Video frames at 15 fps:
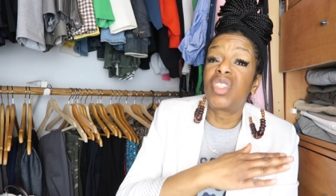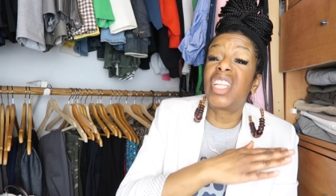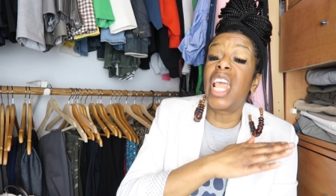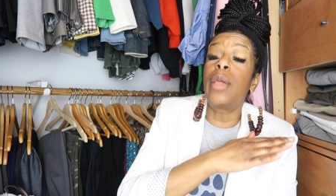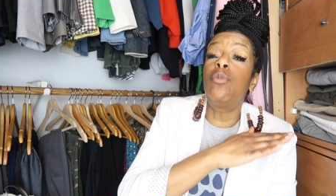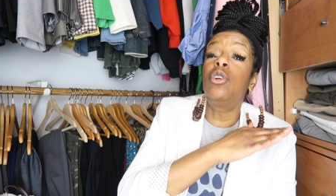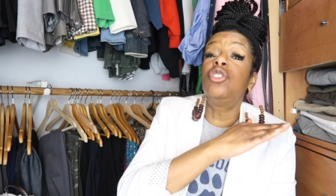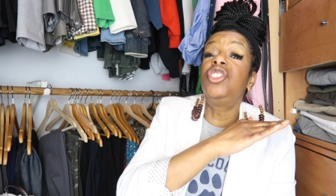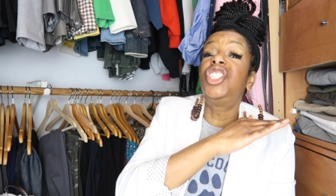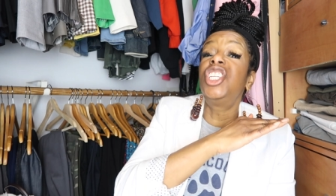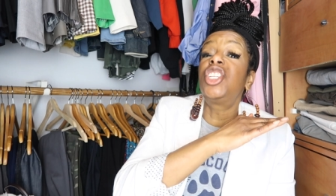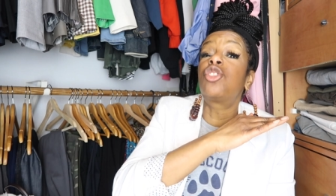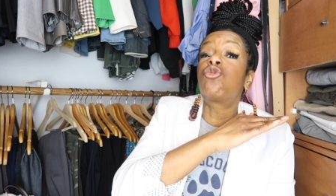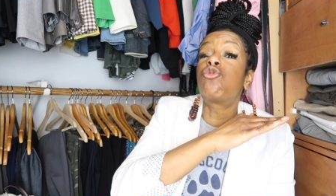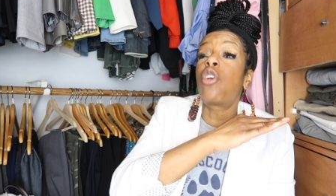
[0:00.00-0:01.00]
they will
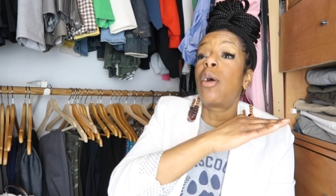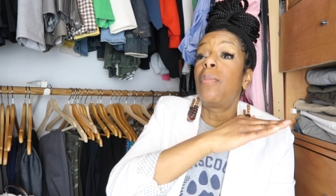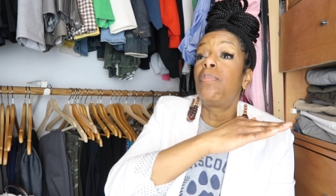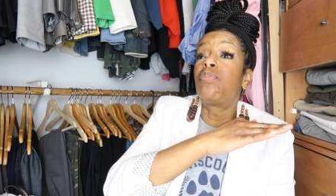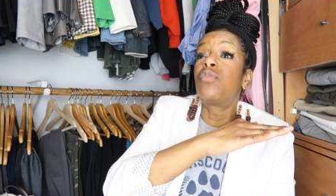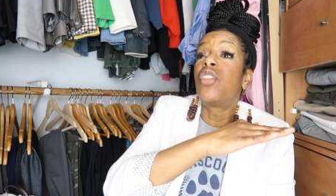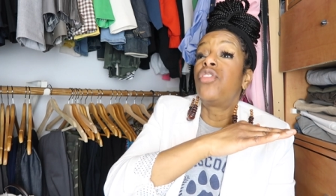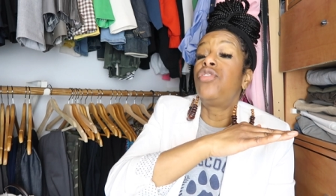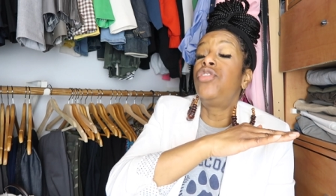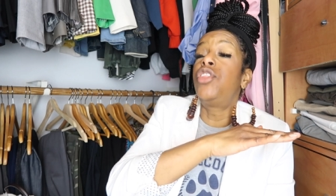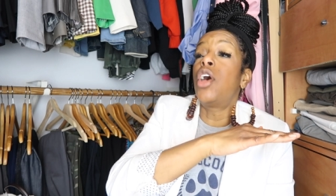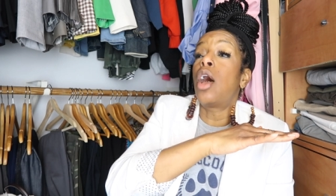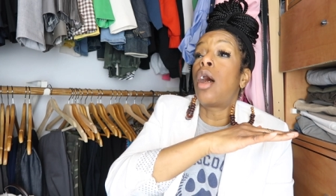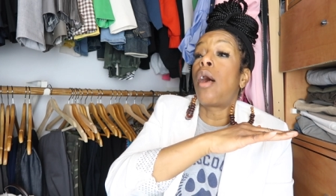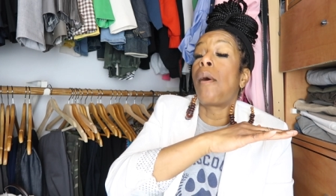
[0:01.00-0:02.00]
disrupt
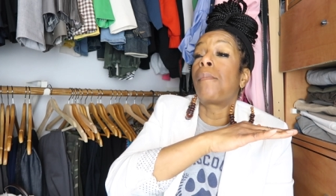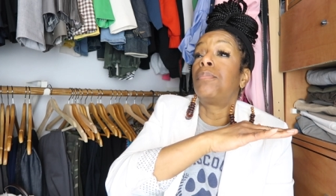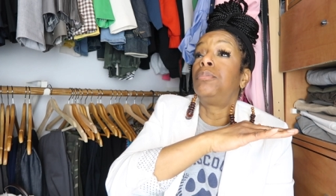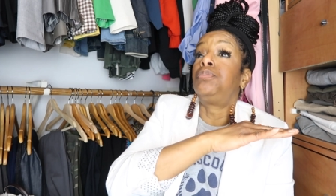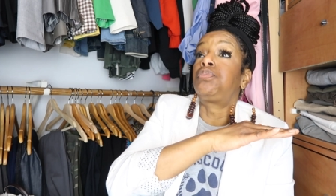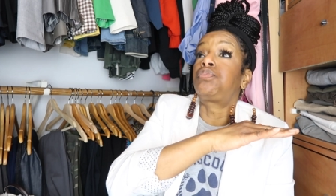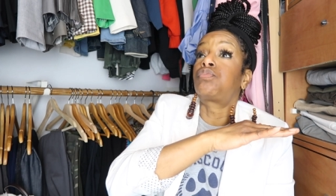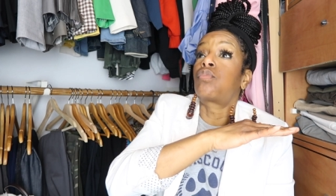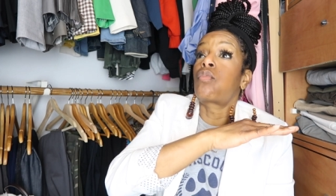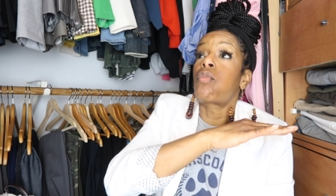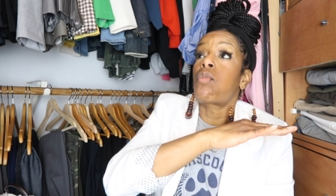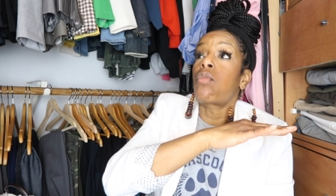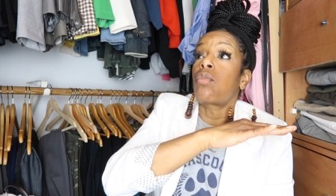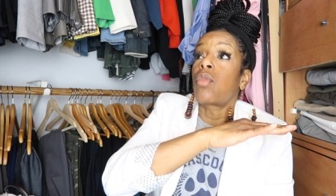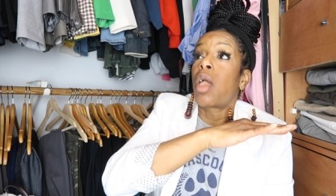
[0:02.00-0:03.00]
the
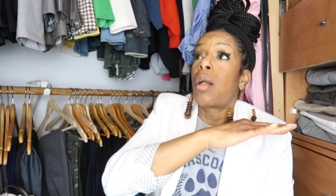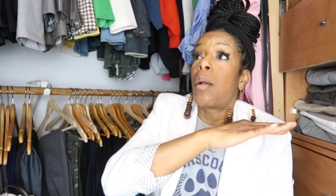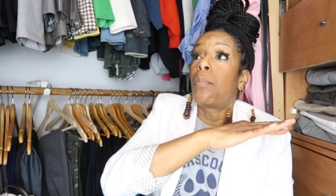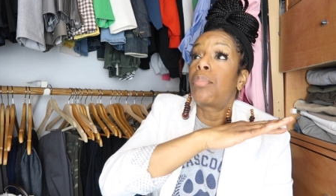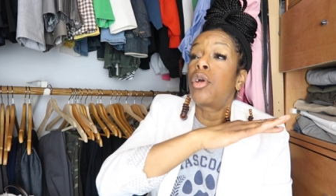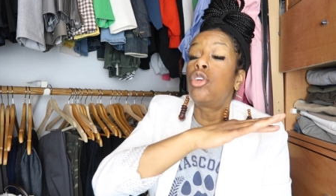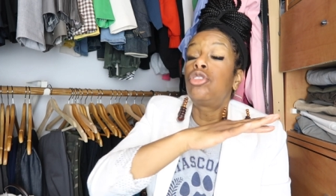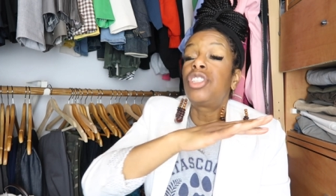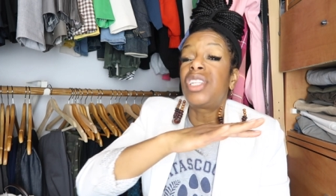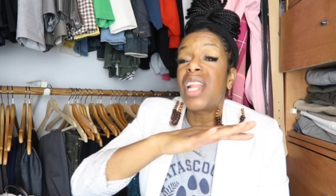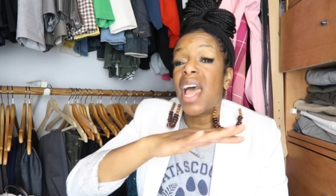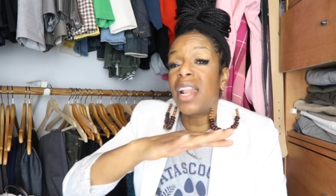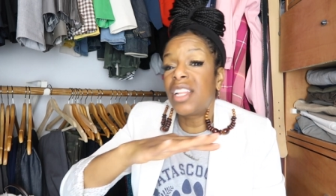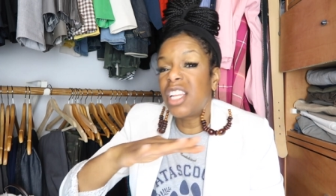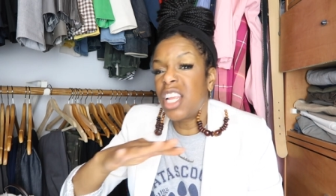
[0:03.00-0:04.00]

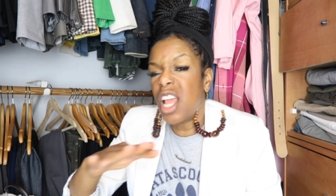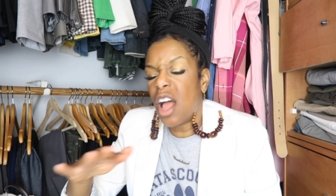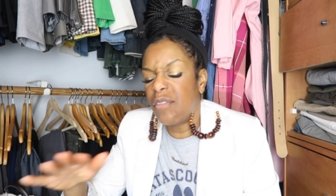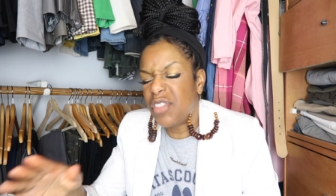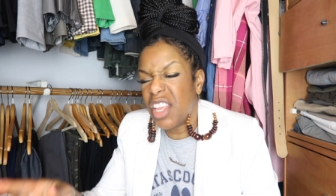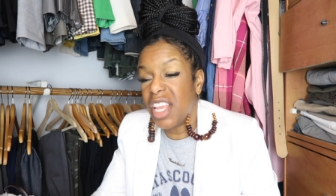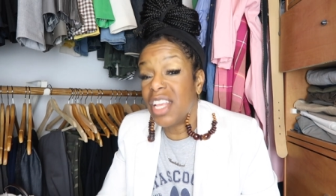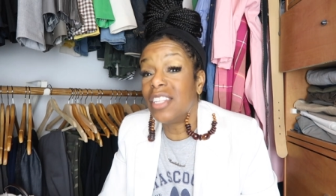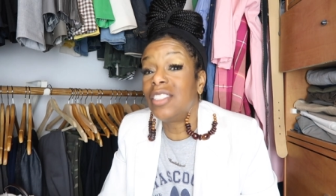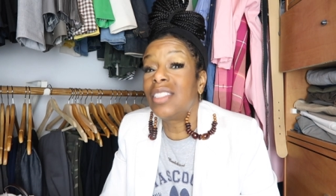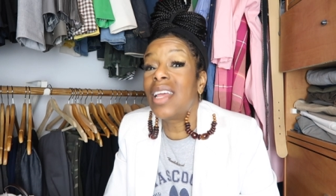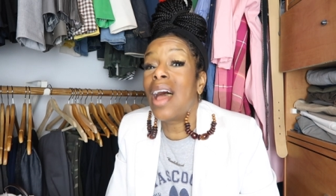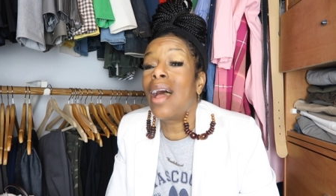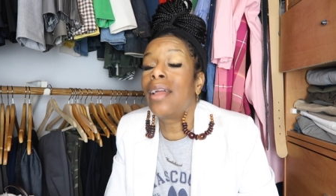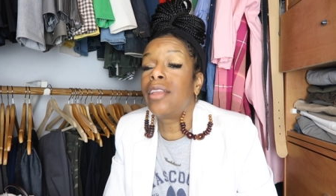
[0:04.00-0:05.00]
personality of the
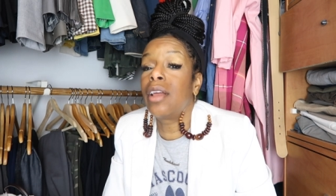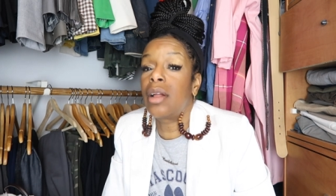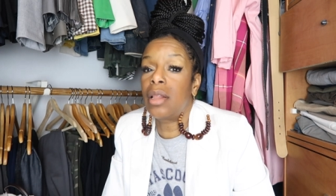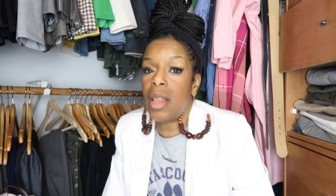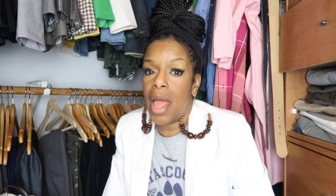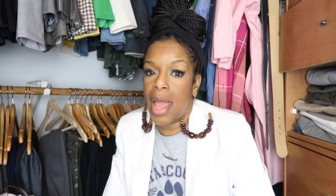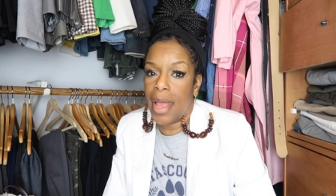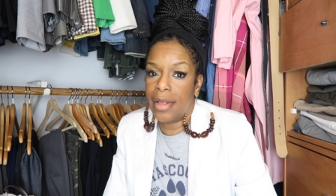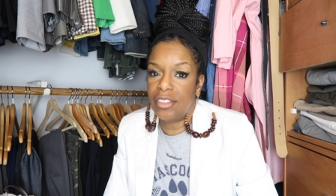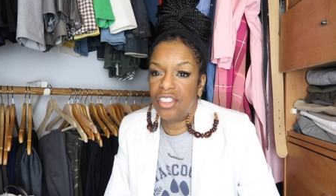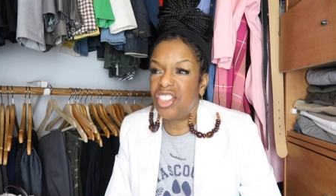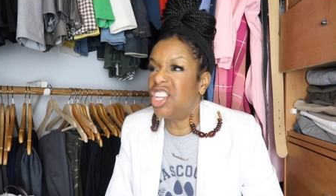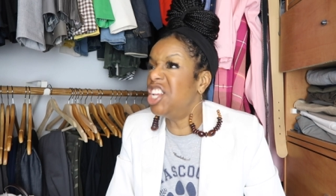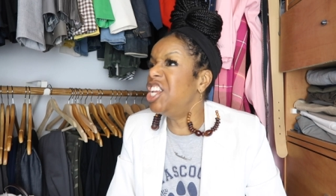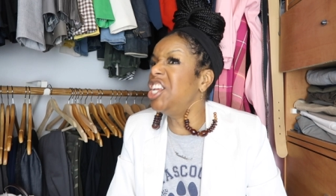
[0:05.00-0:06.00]
entire class.
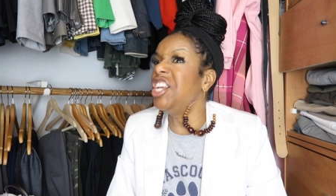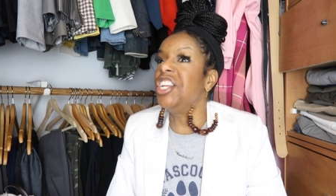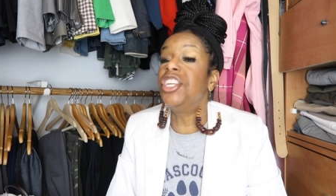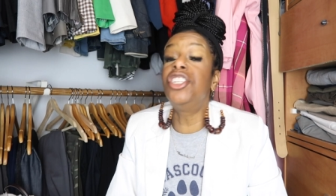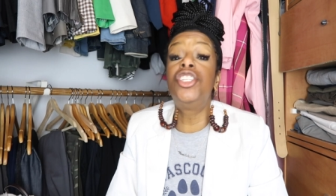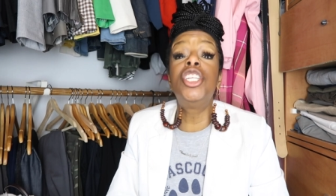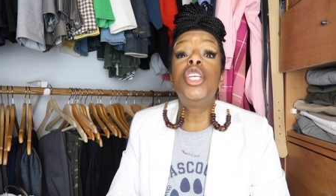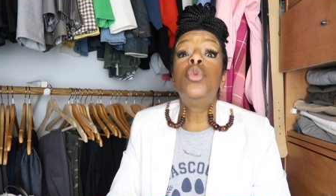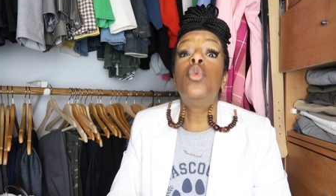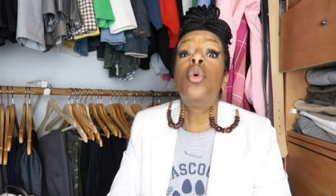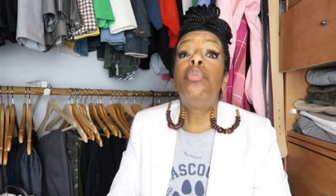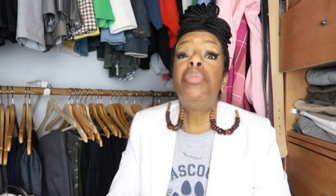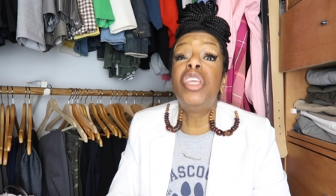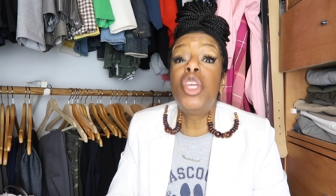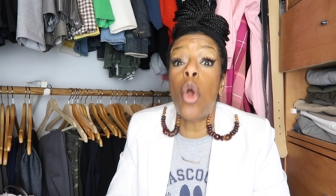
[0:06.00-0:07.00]
The energy
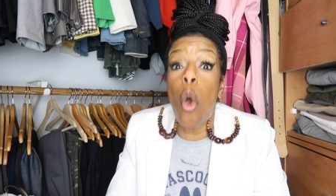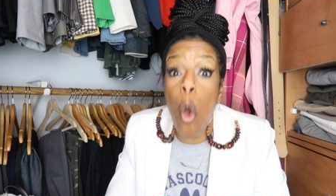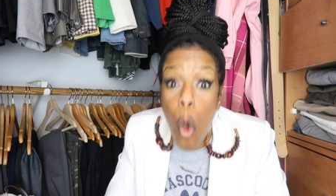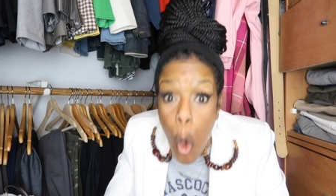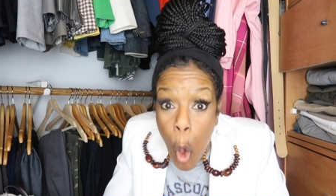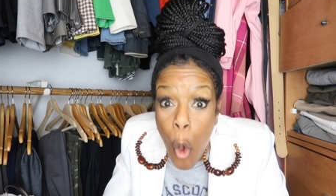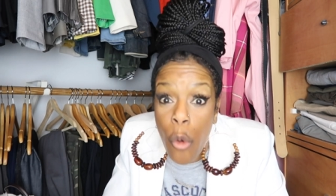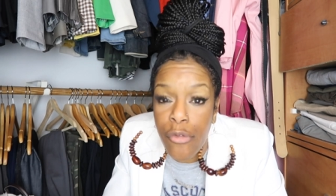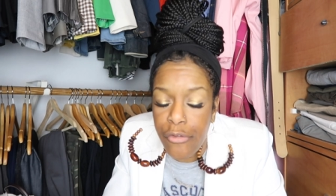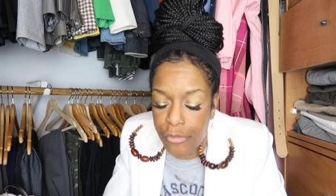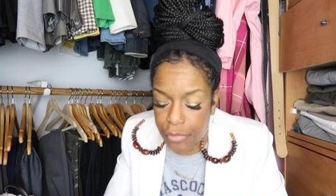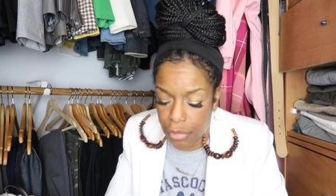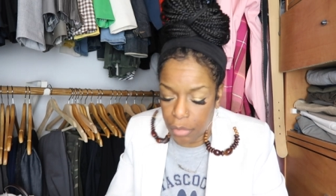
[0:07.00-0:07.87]
will be off.